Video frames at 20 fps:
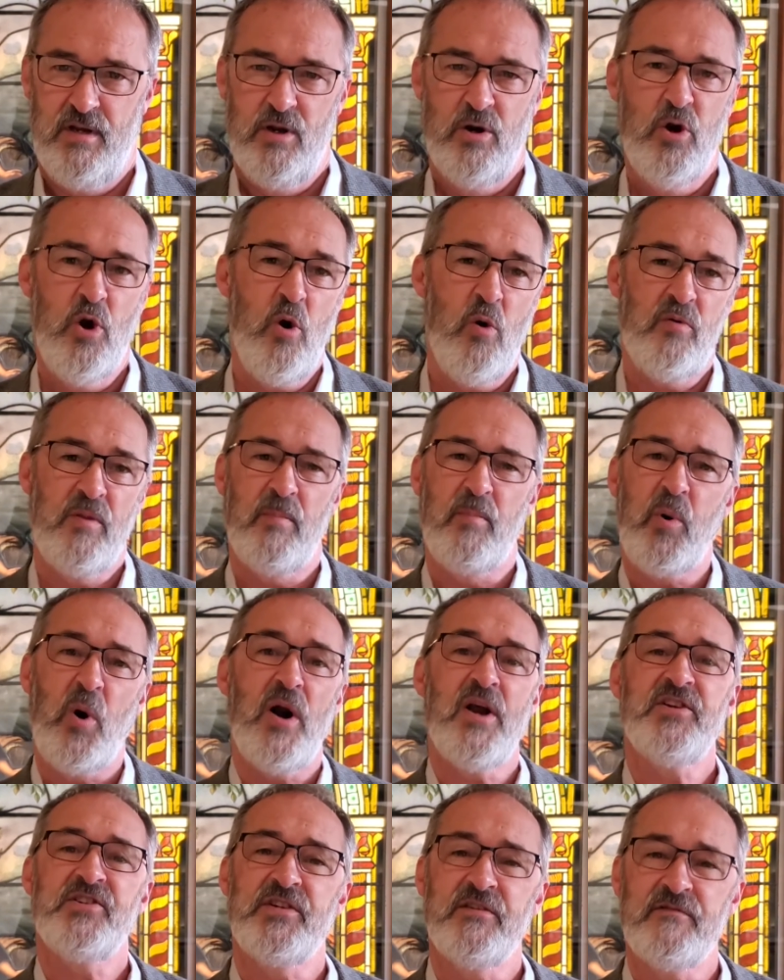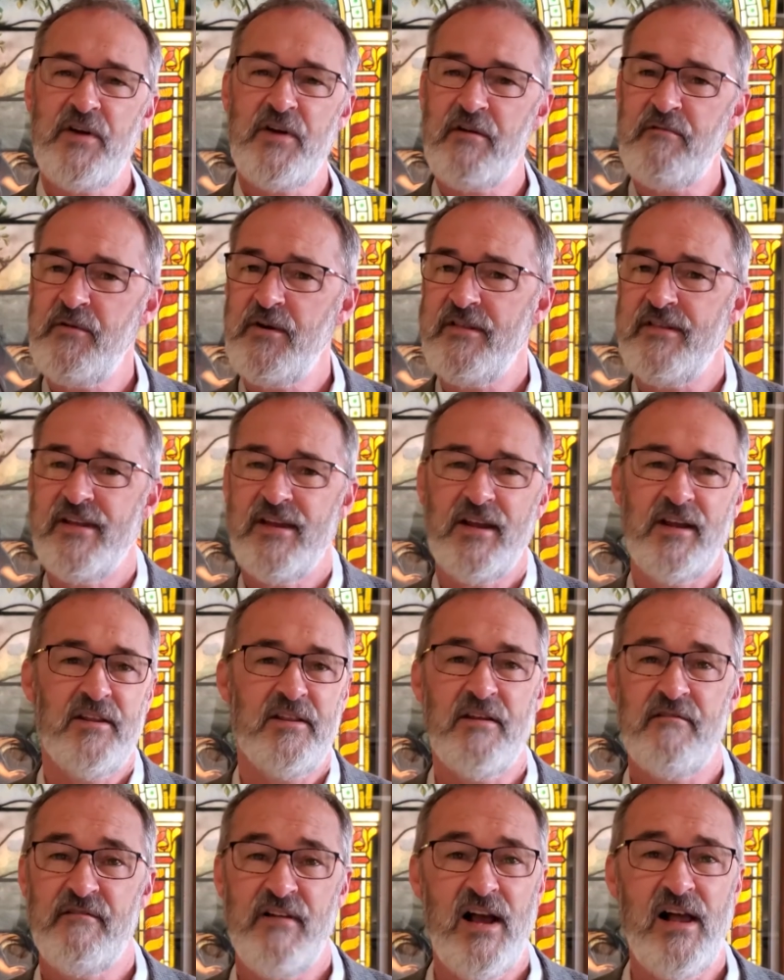know the price of everything and
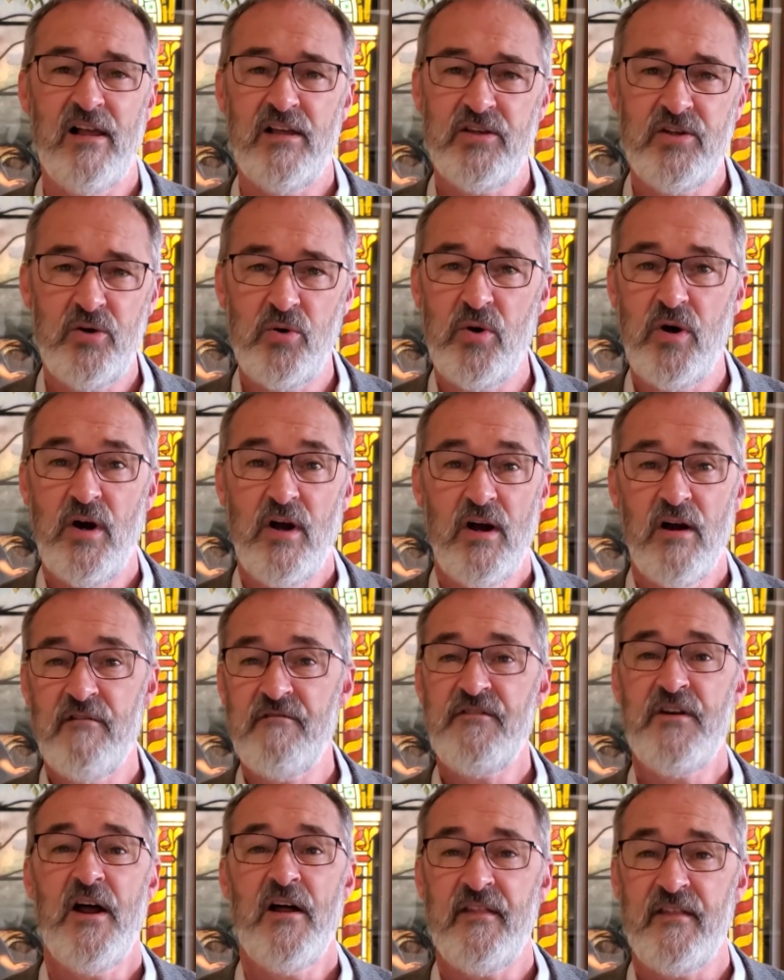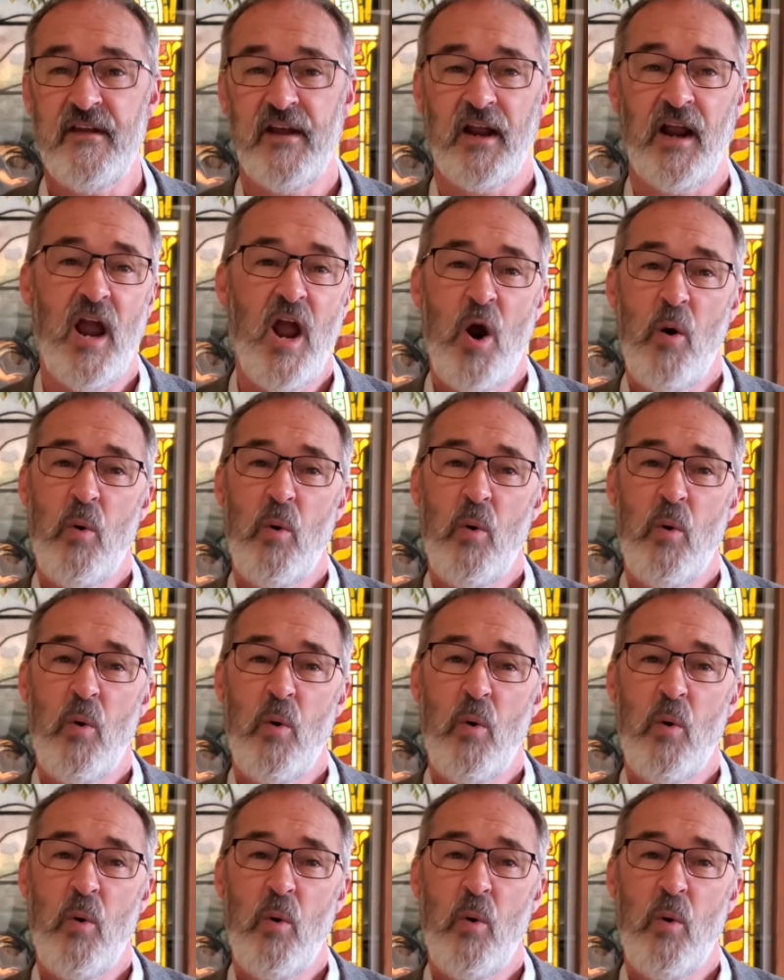the value of nothing,